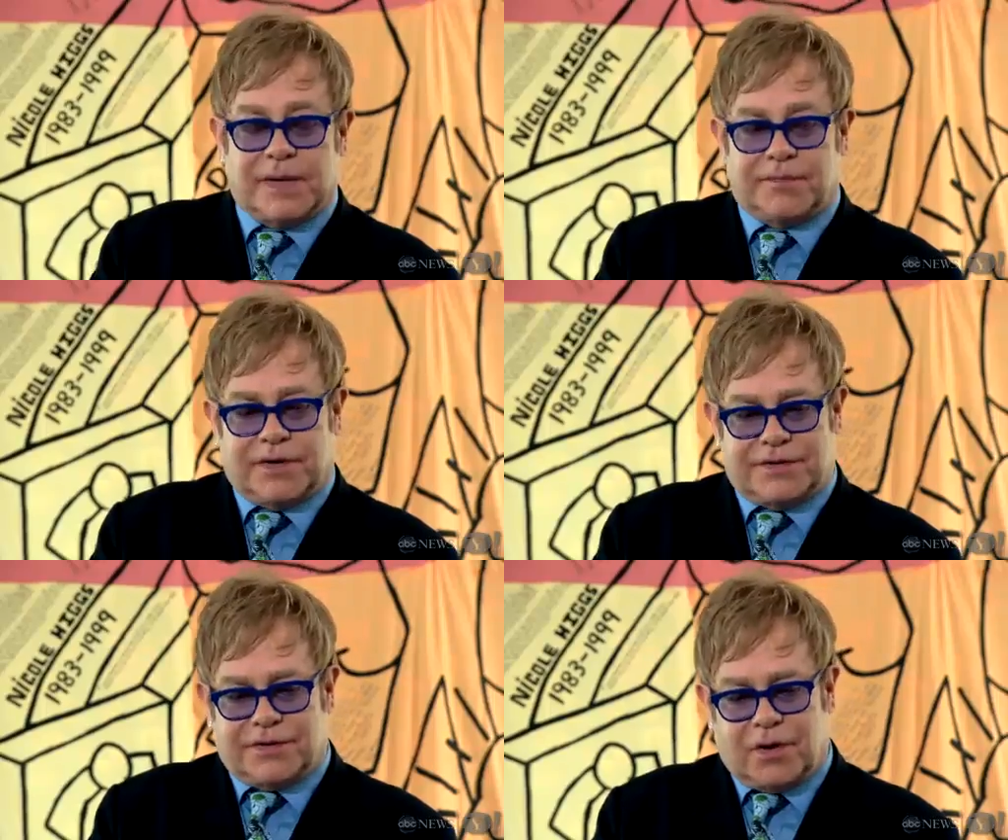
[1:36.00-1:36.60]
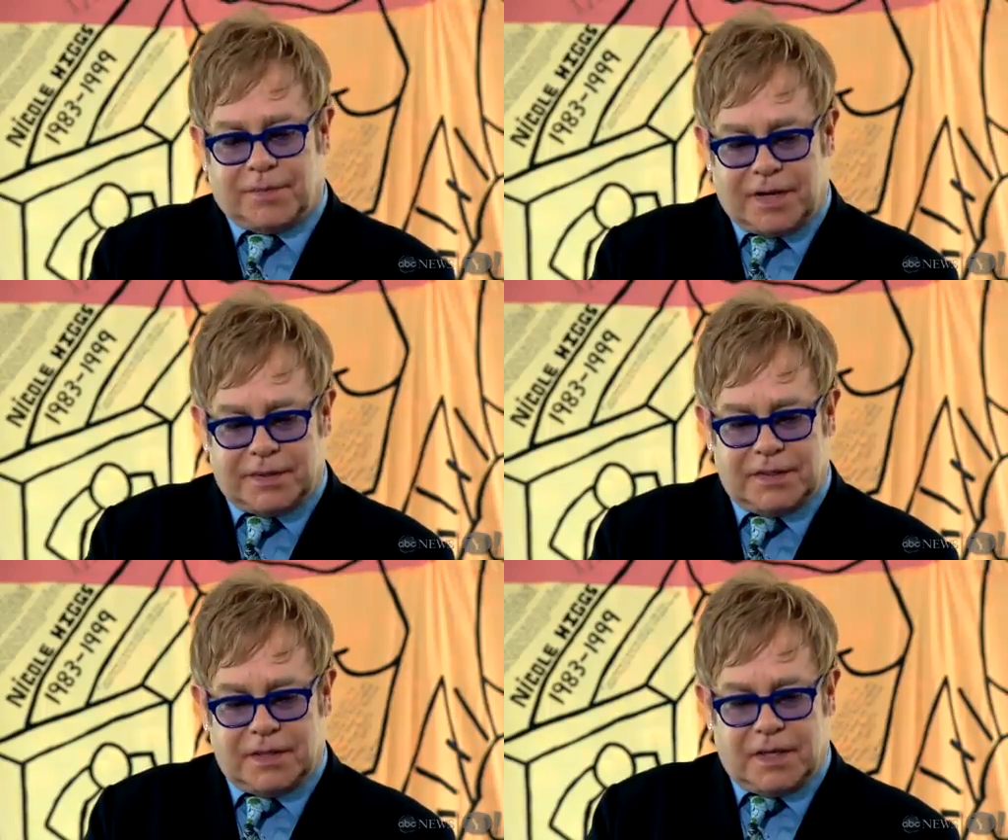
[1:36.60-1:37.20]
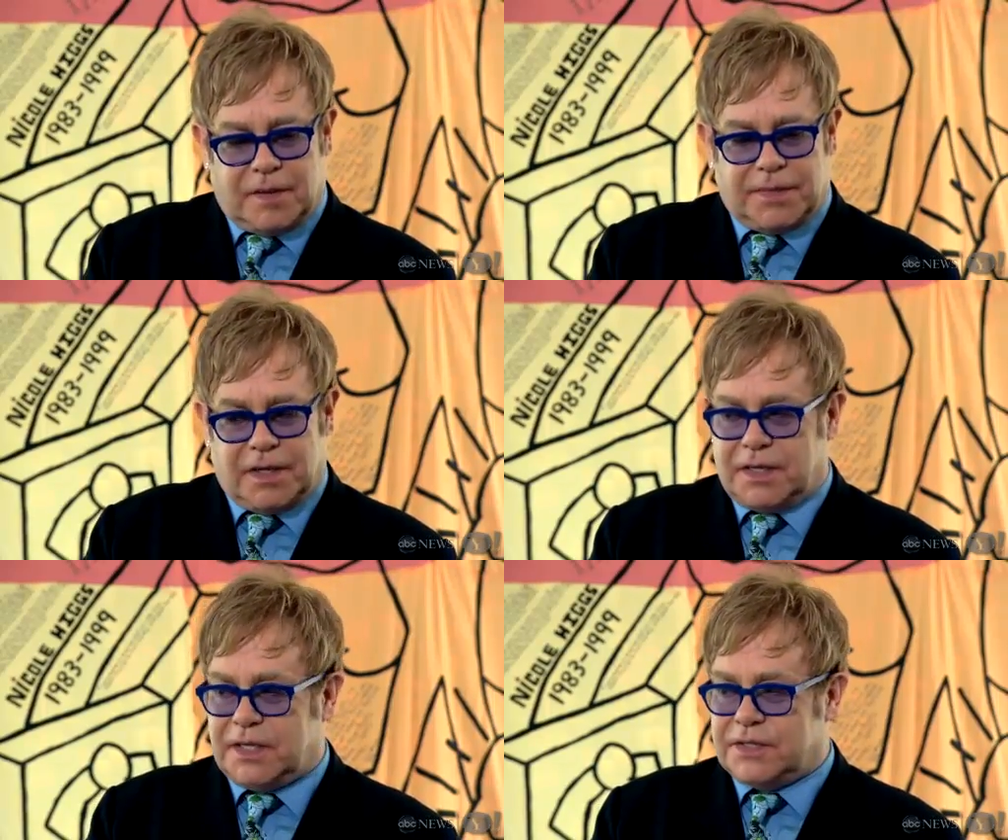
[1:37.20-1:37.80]
met President Obama,
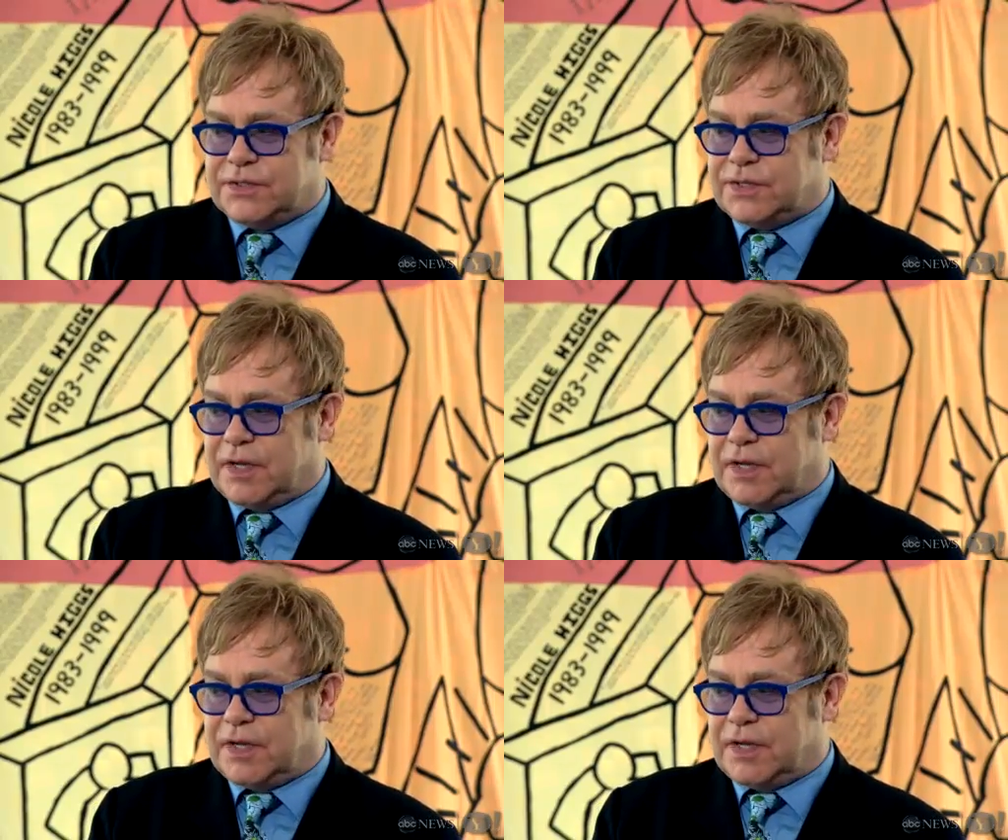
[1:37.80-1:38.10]
but he